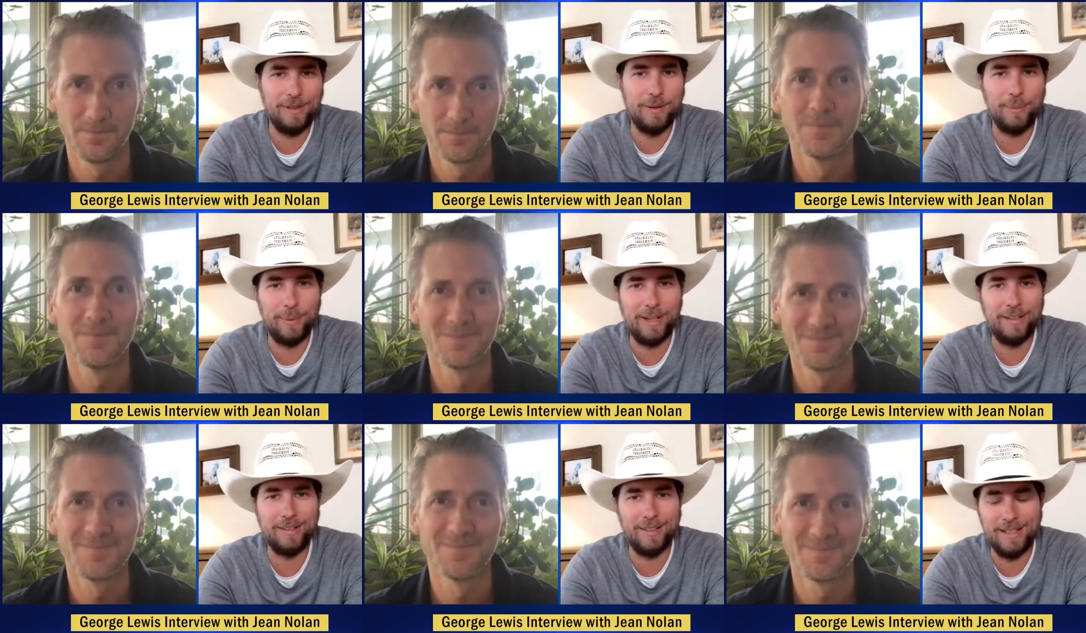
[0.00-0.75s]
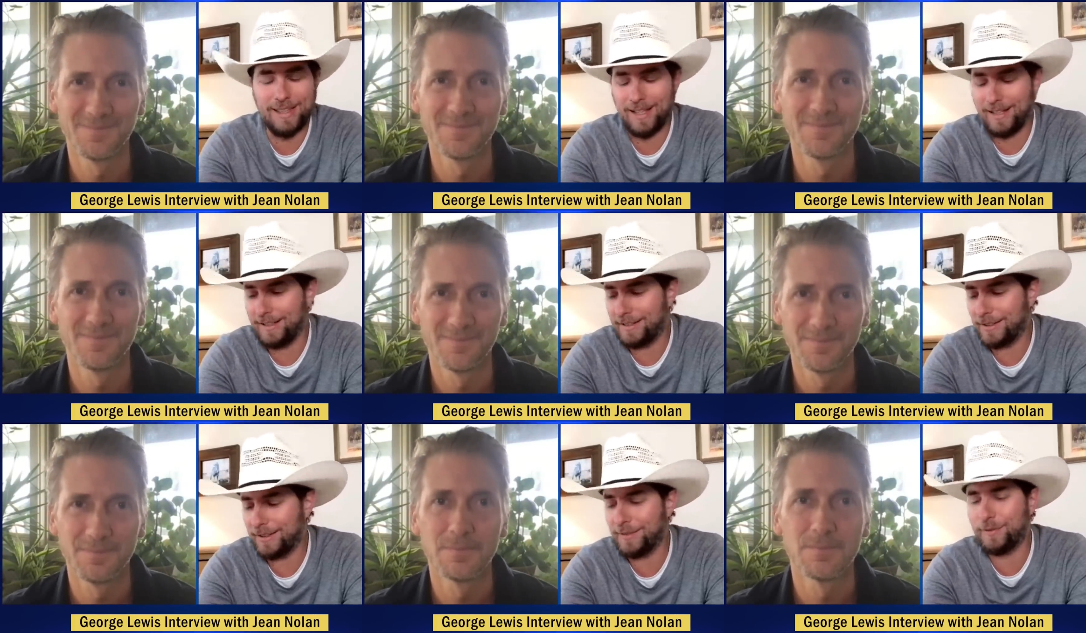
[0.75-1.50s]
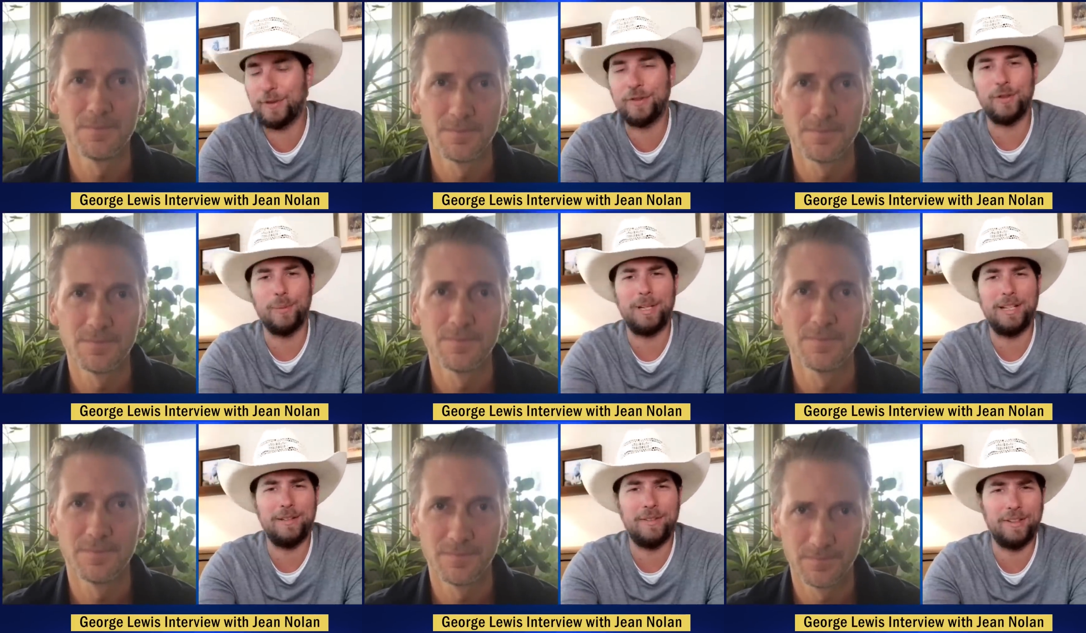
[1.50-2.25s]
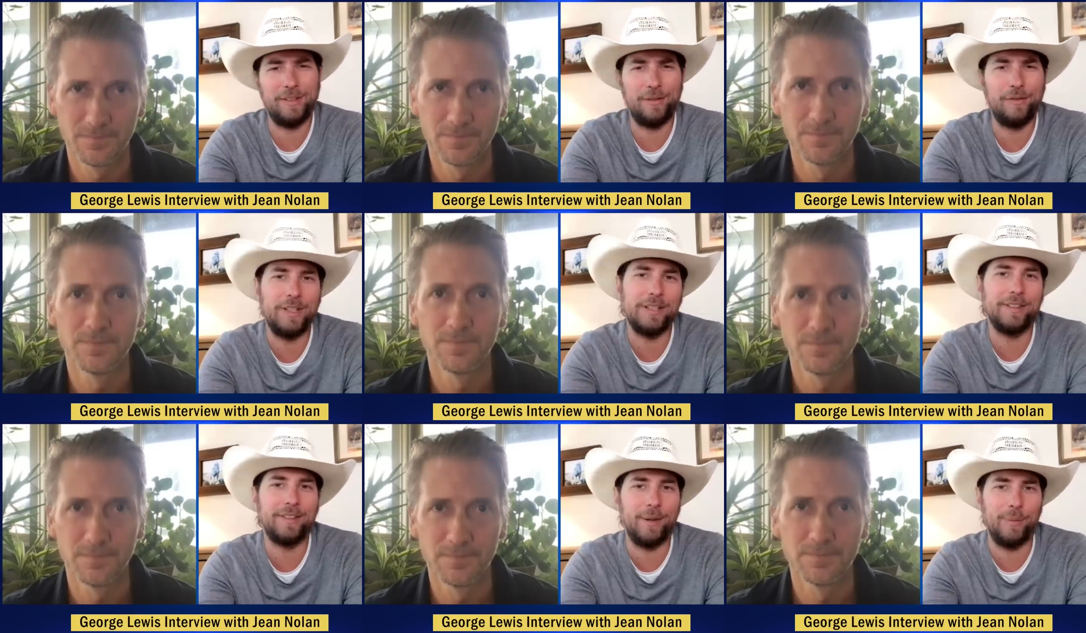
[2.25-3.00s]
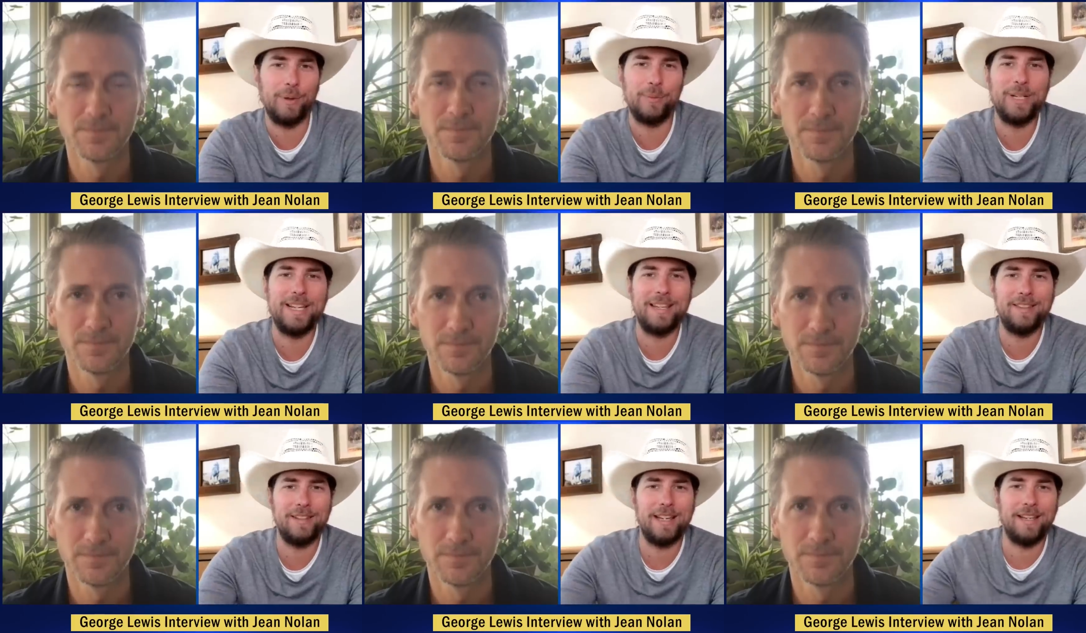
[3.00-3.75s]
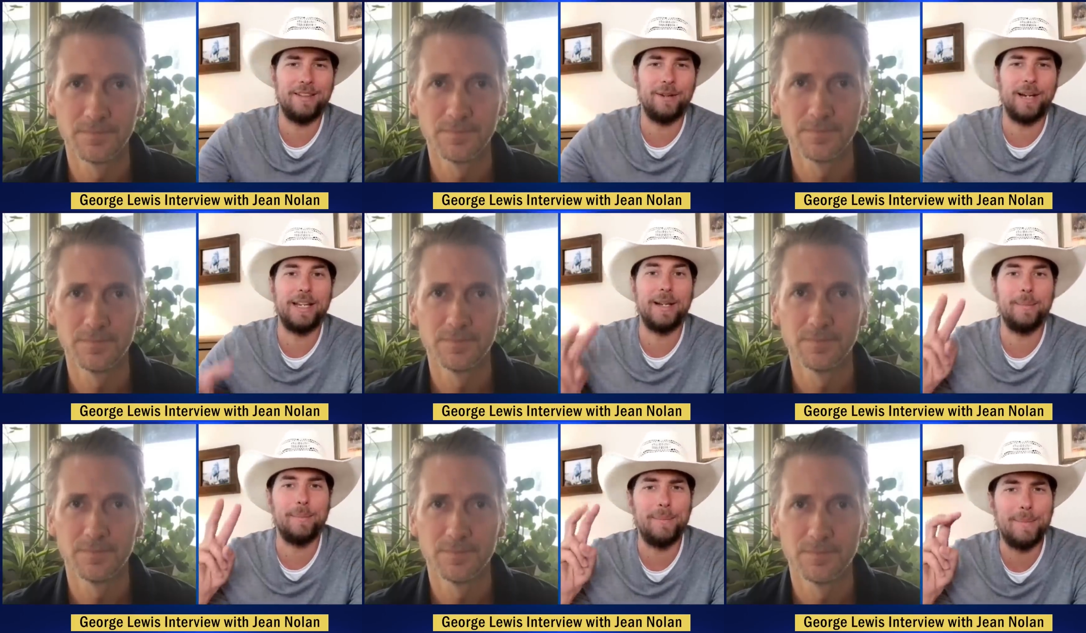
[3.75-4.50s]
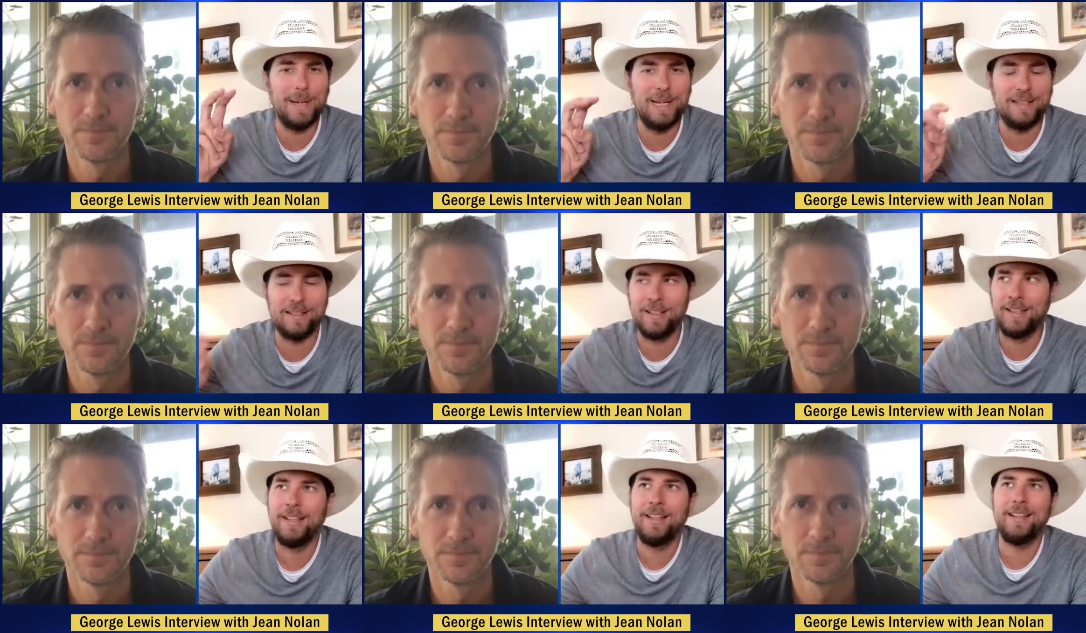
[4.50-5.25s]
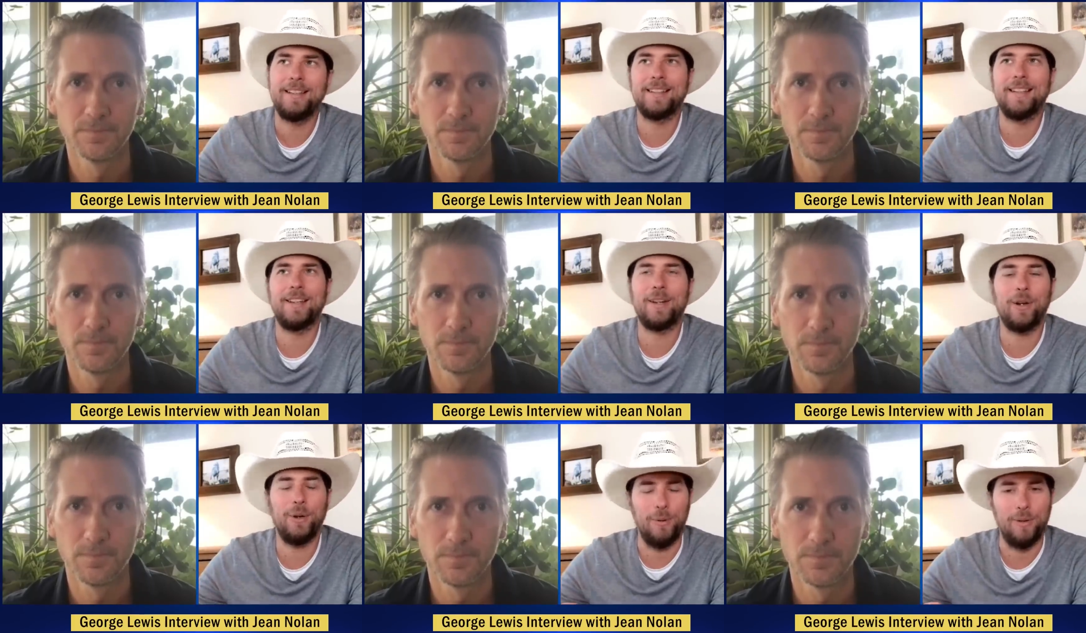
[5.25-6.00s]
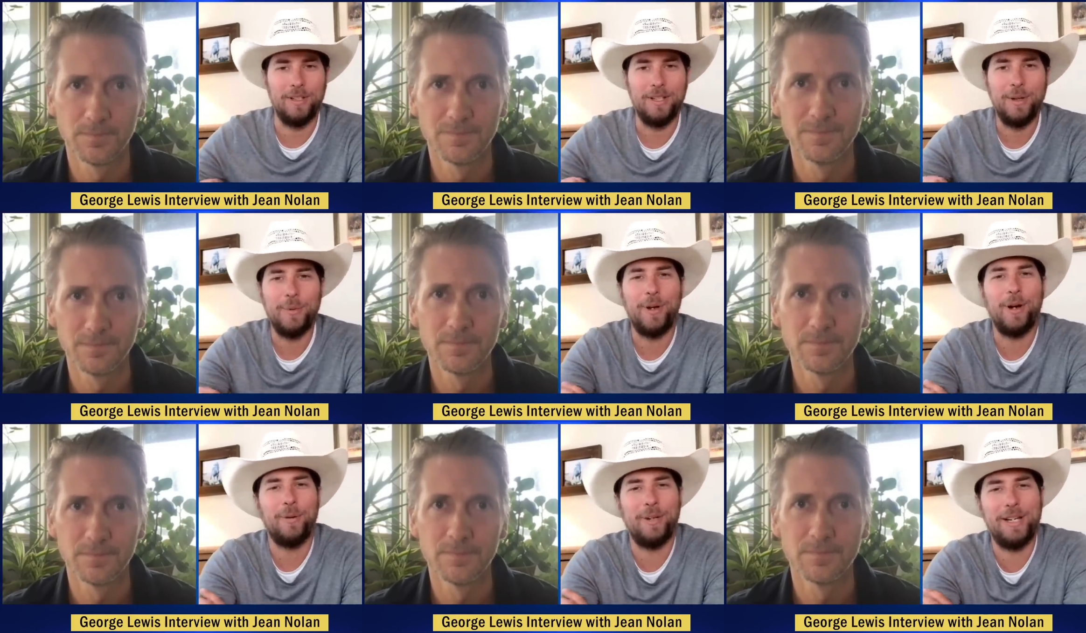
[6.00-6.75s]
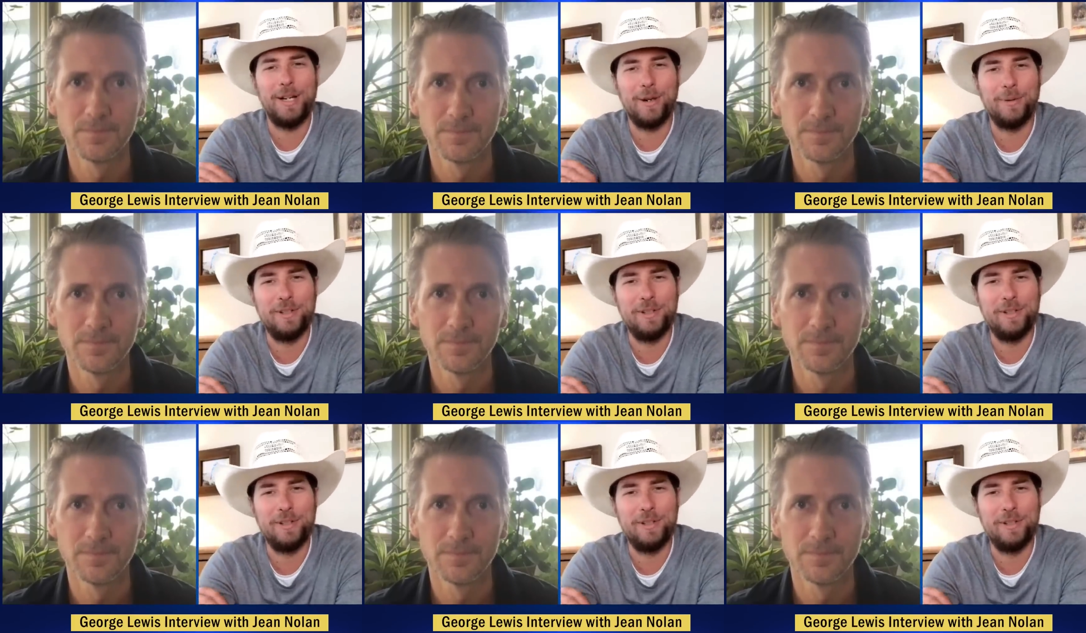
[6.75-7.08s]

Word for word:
Speaker 1: you. And when I say that is, for so many of us, it feels that when we get together and meet, it's like, oh, we already know